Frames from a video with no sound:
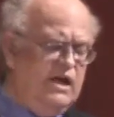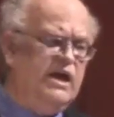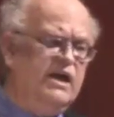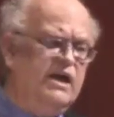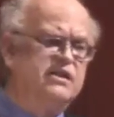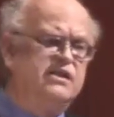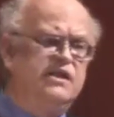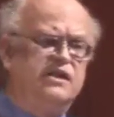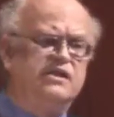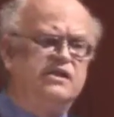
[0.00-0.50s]

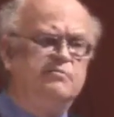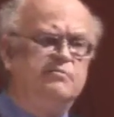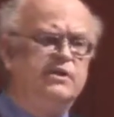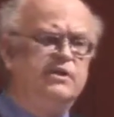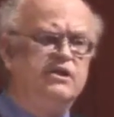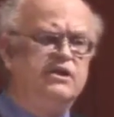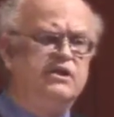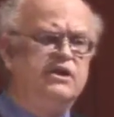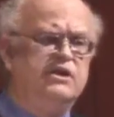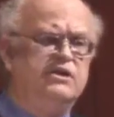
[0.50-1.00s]

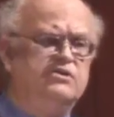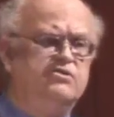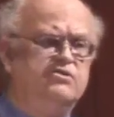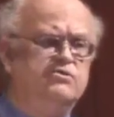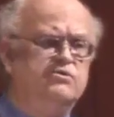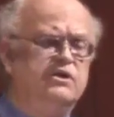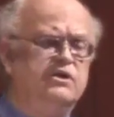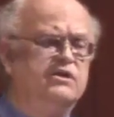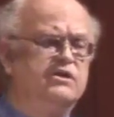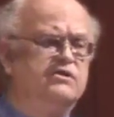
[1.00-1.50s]
accessibility
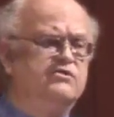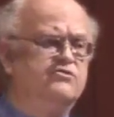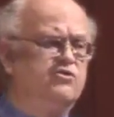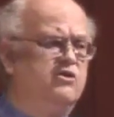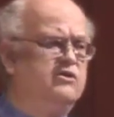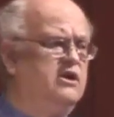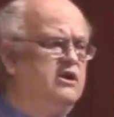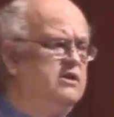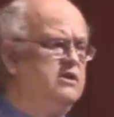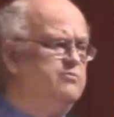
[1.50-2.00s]
to an
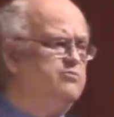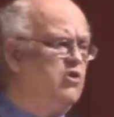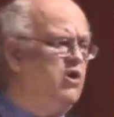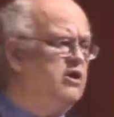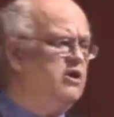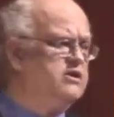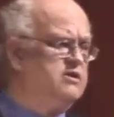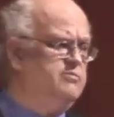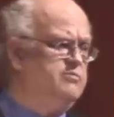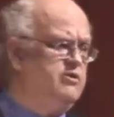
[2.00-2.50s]
extraordinarily
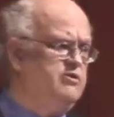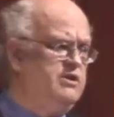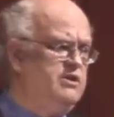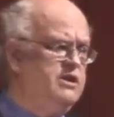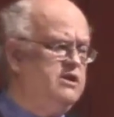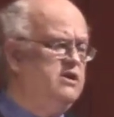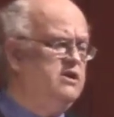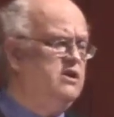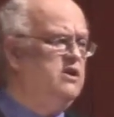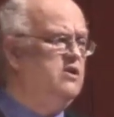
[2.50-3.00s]
broad
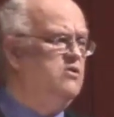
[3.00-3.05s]
community,